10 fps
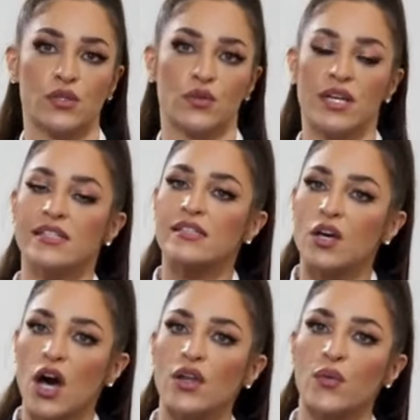Rep.
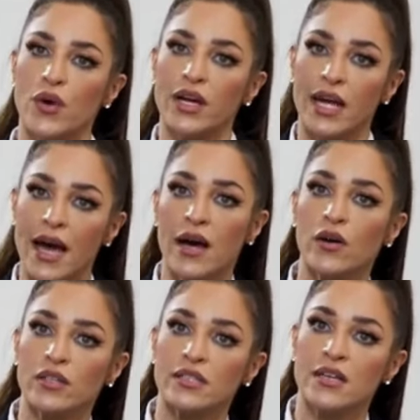Marjorie Taylor
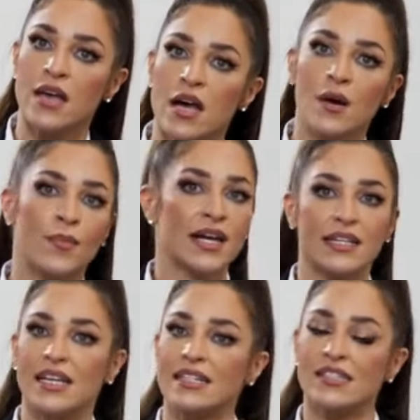Greene threatened to
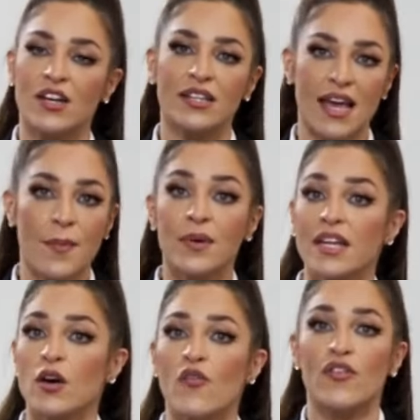remove House Speaker
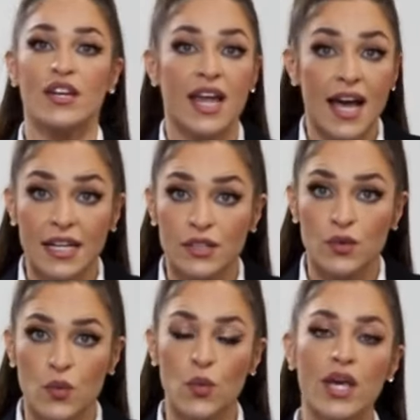Mike Johnson from
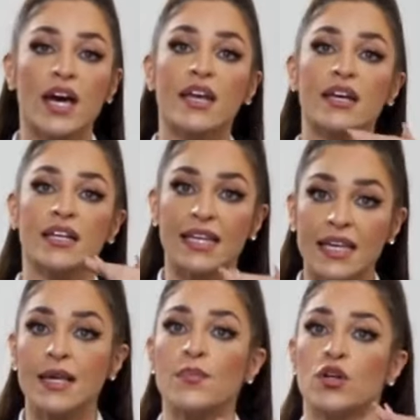his position,
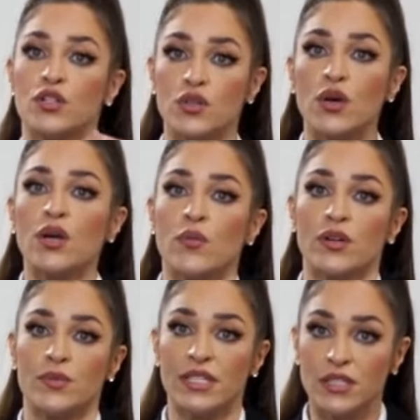but now it
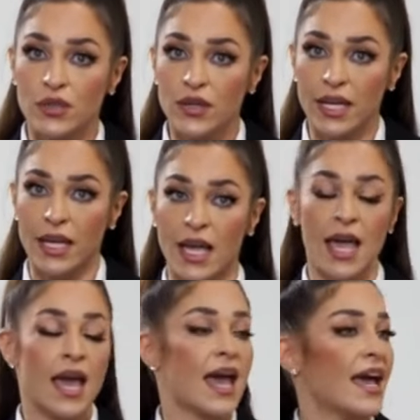seems like she's stepping
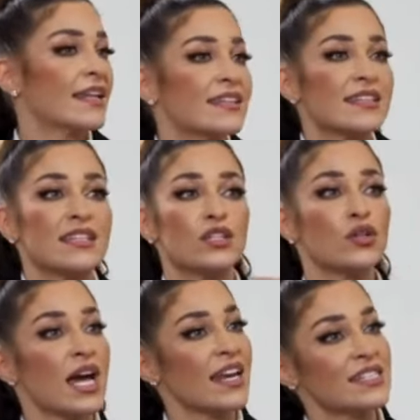back from that threat
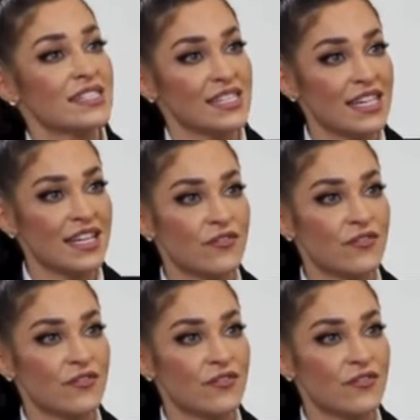after meeting with